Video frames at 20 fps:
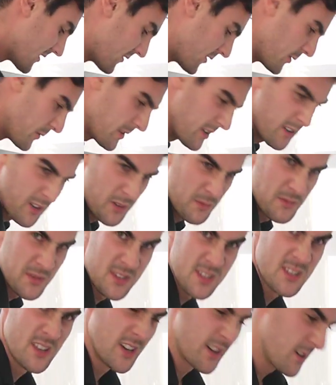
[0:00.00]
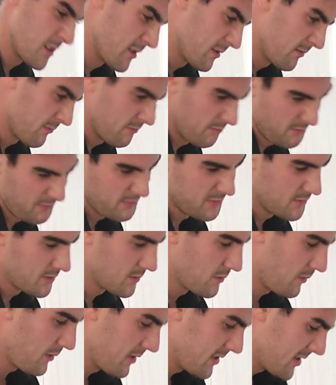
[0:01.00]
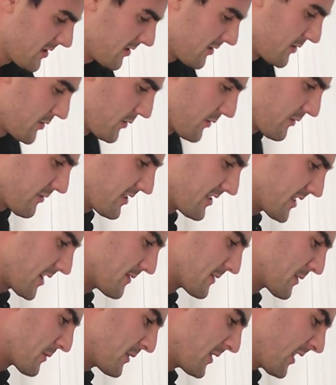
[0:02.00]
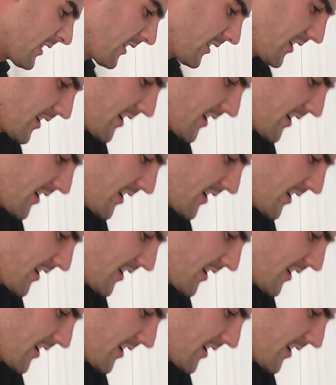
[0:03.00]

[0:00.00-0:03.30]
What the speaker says: if you eat hummus like twice, 2 or 3 times a week.